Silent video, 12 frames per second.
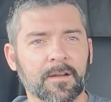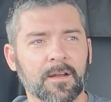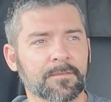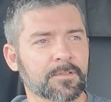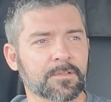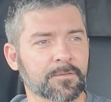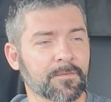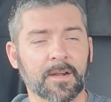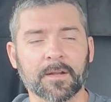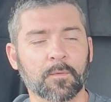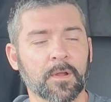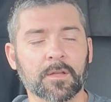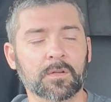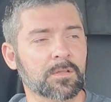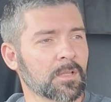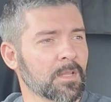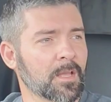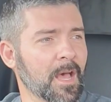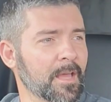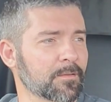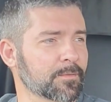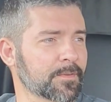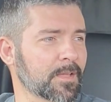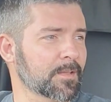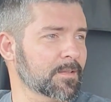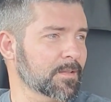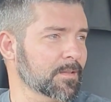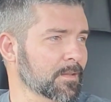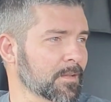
often or very well, I don't think.